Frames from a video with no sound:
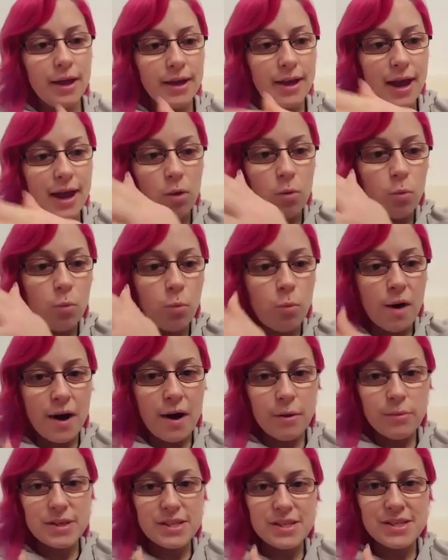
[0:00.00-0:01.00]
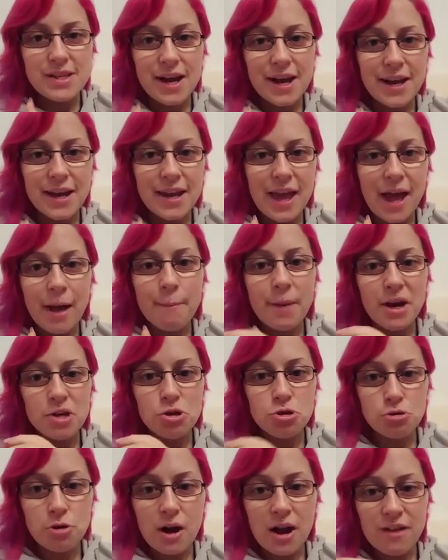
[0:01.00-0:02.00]
Now, when I was starting out, my
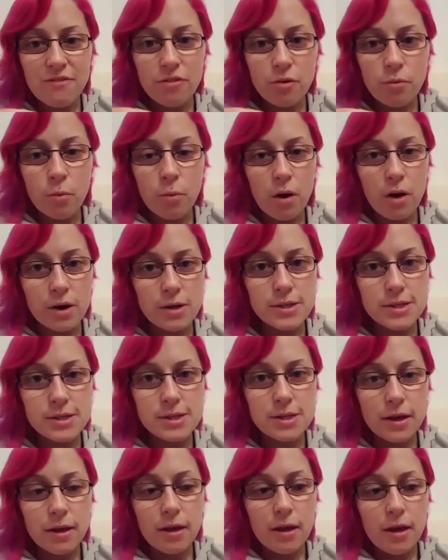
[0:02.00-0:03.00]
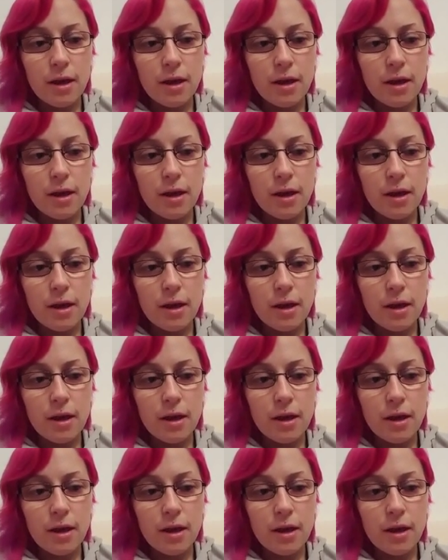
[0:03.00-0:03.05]
driver was